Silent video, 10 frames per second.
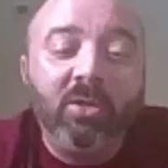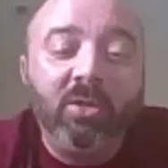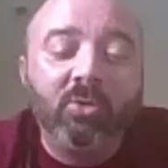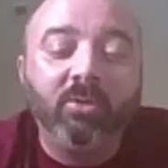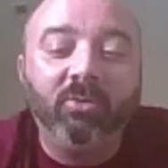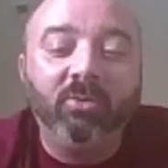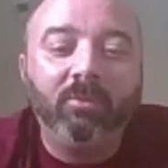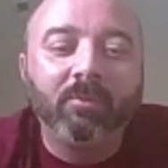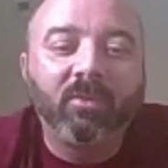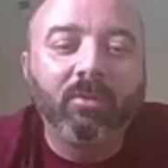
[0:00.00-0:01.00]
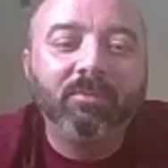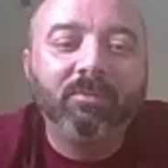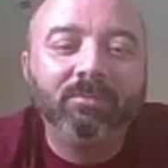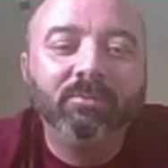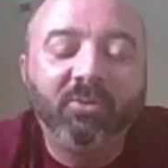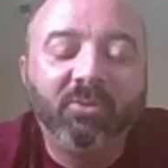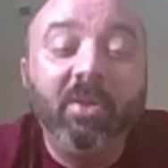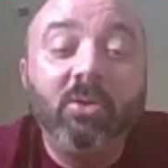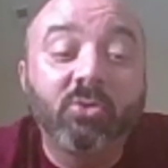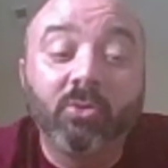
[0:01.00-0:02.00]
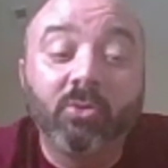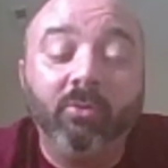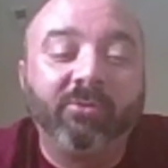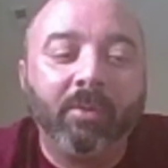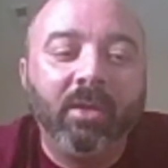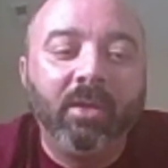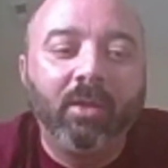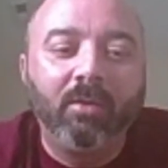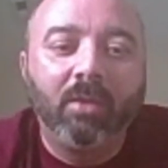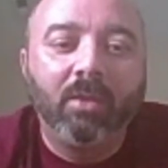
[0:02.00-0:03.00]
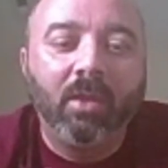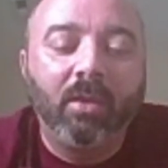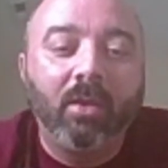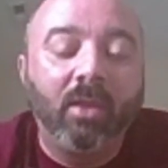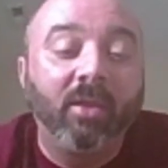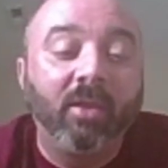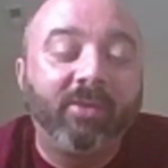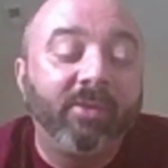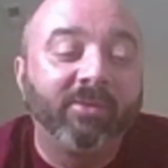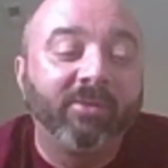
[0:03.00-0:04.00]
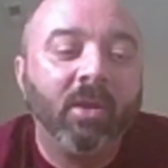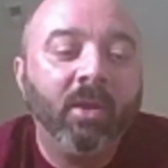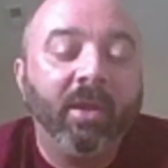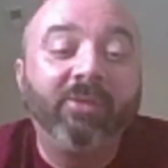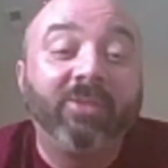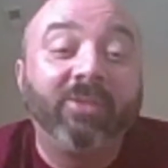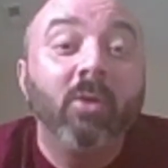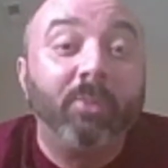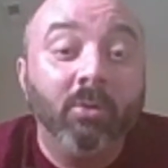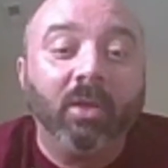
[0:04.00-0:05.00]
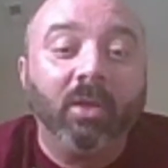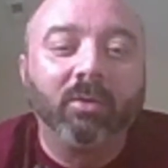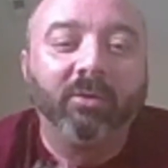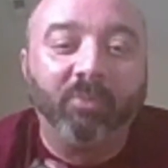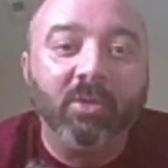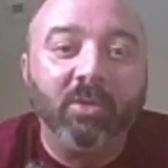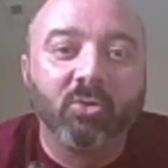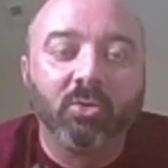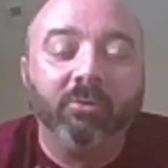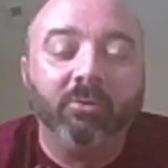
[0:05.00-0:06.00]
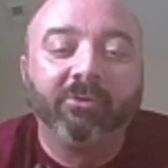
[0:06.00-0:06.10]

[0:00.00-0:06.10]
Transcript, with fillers: I'm not okay. Speak your truth. I mean, yeah. It's therapeutic to speak your truth.